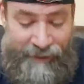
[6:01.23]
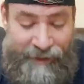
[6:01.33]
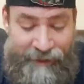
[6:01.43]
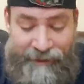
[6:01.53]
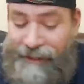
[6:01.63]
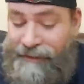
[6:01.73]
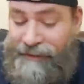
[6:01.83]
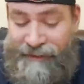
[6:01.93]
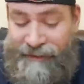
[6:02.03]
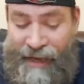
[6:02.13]
Next is
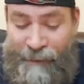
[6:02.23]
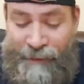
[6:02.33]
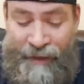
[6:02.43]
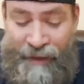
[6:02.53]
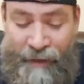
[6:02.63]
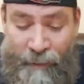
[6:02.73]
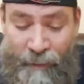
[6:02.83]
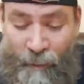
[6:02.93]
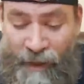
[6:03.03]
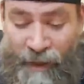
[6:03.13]
habanero
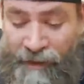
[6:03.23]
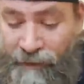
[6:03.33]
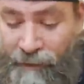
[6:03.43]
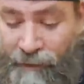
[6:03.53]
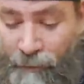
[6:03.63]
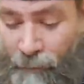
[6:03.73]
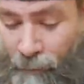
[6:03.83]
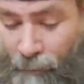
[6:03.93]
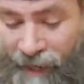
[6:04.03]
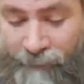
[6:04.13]
with
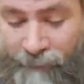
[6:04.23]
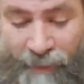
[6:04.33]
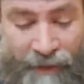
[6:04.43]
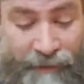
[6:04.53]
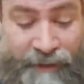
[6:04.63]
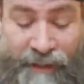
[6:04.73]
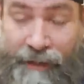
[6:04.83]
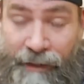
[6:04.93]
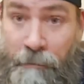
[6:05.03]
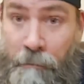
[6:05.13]
red bell jelly.
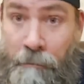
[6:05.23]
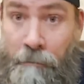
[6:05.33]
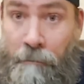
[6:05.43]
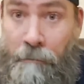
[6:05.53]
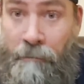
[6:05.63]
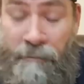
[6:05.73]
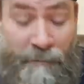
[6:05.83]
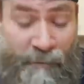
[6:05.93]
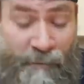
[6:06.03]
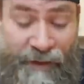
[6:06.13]

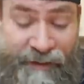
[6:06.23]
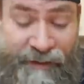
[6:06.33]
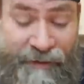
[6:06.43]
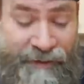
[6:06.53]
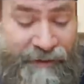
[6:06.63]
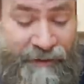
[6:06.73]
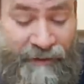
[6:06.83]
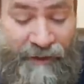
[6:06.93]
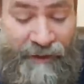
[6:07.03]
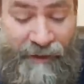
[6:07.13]
Sounds interesting.
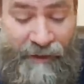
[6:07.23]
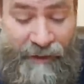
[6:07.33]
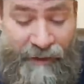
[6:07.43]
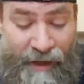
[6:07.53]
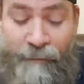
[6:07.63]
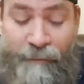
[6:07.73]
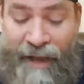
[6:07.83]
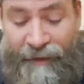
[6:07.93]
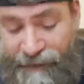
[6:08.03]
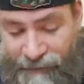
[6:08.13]
Uh,
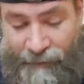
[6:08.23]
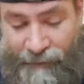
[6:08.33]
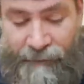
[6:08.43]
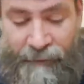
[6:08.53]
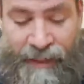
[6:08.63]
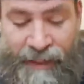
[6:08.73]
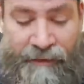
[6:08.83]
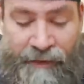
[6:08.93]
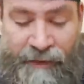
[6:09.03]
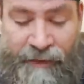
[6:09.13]
mildest of the three, the
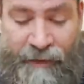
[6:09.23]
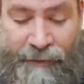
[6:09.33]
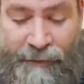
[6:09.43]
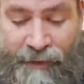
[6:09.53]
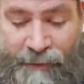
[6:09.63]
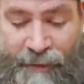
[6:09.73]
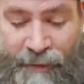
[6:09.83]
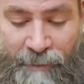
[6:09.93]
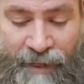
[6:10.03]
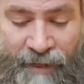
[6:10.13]
ghost with red
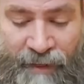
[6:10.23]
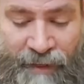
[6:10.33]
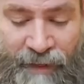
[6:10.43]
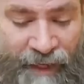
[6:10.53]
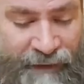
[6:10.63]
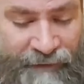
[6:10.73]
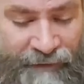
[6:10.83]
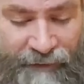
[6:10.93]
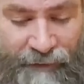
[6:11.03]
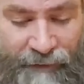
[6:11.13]
bell and
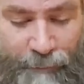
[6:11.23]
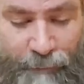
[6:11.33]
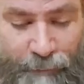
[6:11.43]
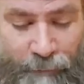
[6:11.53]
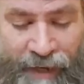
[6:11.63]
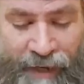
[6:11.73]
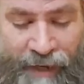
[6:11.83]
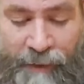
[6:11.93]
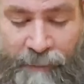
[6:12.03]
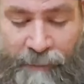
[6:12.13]
the red
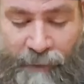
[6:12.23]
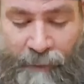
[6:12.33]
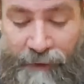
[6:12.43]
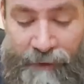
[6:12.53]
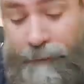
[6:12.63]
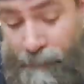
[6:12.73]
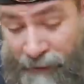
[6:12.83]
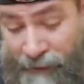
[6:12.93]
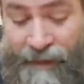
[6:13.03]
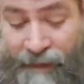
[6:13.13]
reaper with red
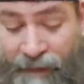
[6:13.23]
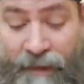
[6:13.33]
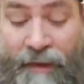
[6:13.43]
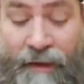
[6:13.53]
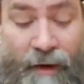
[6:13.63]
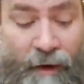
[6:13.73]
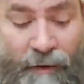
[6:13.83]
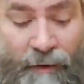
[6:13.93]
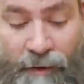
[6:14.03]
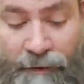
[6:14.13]
bell are
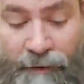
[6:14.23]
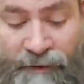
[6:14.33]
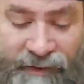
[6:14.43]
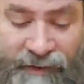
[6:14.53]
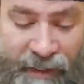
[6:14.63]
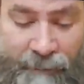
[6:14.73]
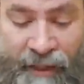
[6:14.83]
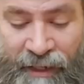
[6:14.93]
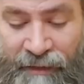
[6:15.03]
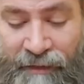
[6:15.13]
close to the same heat.